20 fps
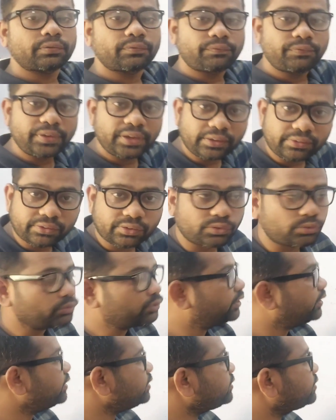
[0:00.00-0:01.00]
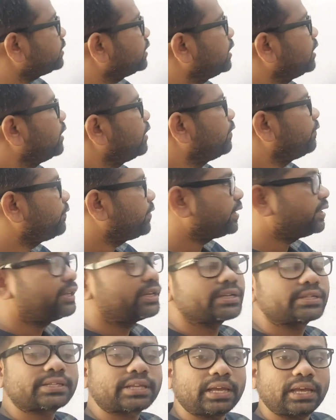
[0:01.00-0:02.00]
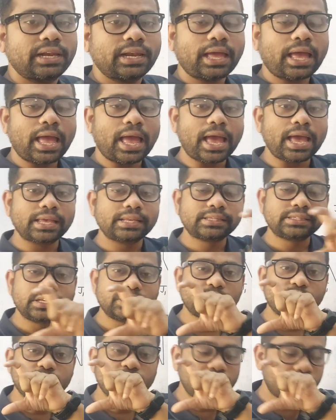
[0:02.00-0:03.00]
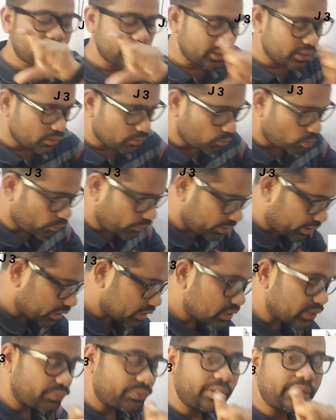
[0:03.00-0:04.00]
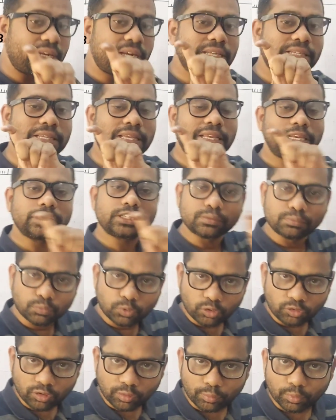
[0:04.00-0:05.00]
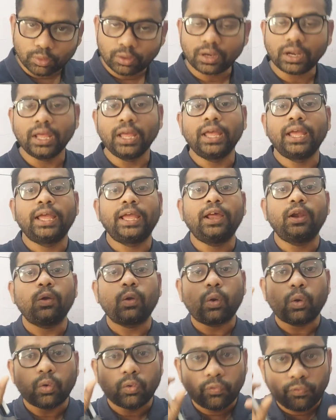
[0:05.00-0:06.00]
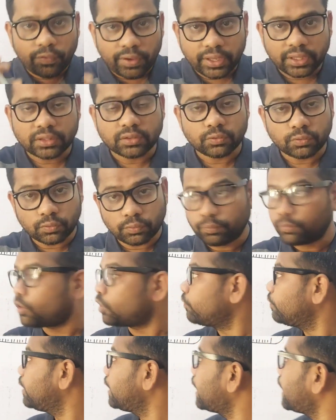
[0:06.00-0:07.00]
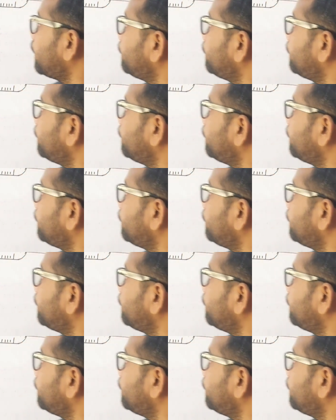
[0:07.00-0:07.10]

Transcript: are fixed to this Vernier scale. As the what we can say Vernier scale is movable, along with what will